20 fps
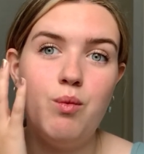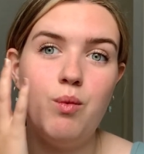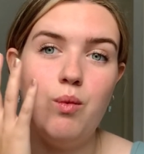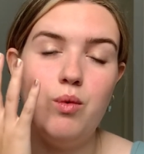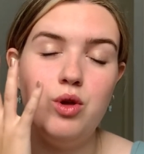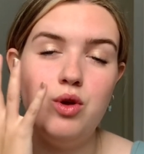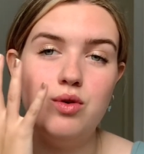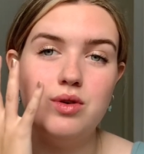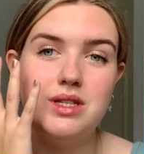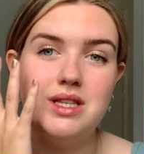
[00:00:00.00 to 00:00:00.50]

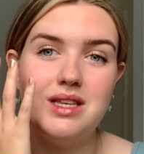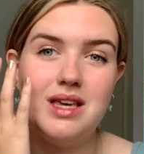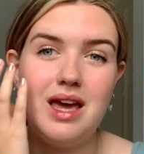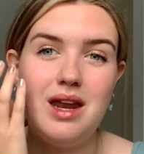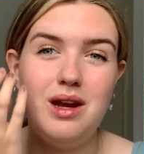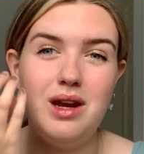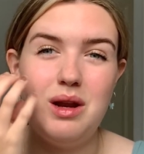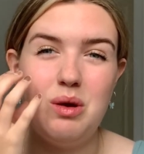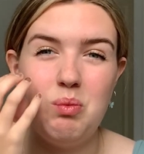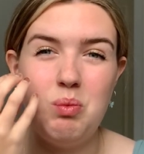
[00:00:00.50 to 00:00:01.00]
your
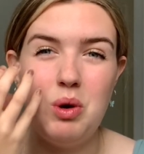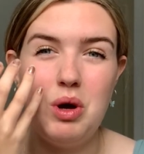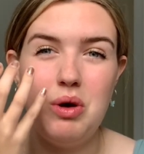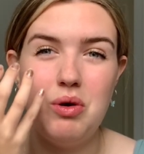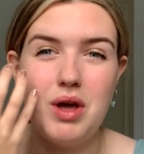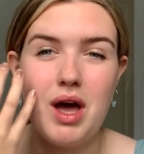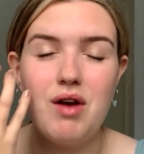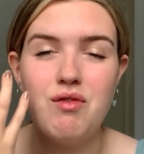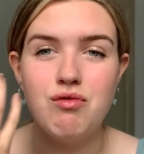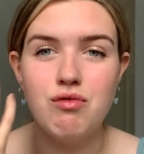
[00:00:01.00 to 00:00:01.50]
skin will
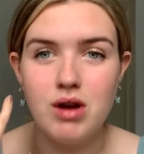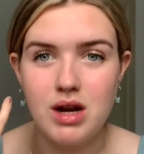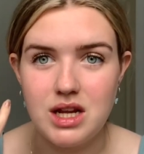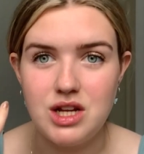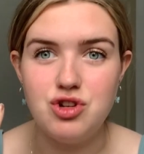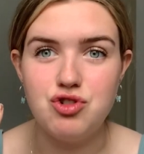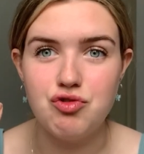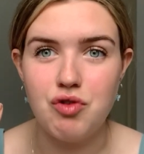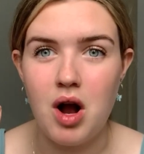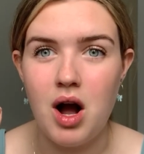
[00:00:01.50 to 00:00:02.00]
get really
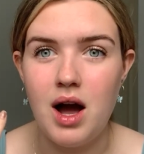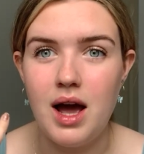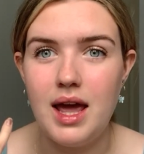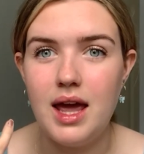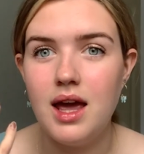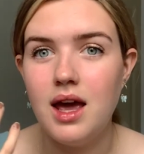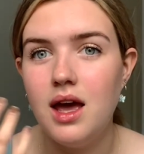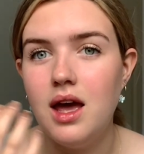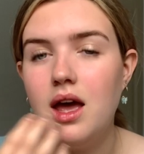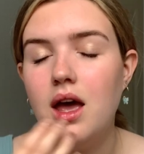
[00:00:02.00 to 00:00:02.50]
dry,